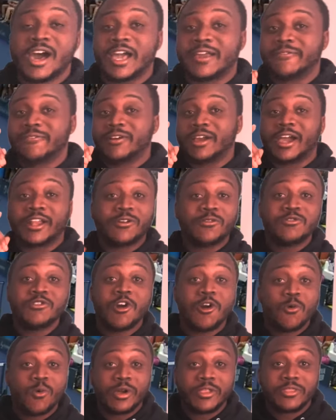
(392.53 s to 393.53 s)
I don't
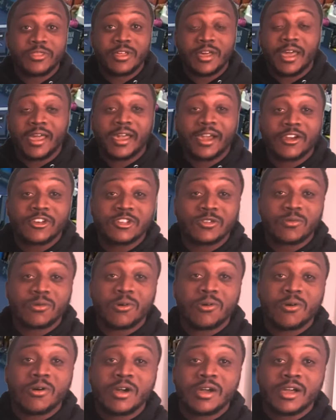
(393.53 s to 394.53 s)
know what the
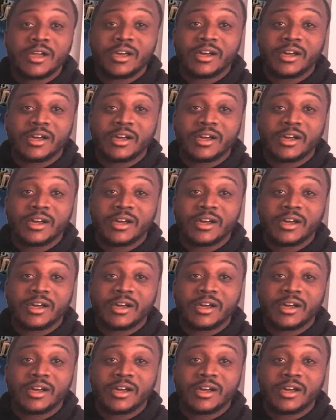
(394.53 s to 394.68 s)
actual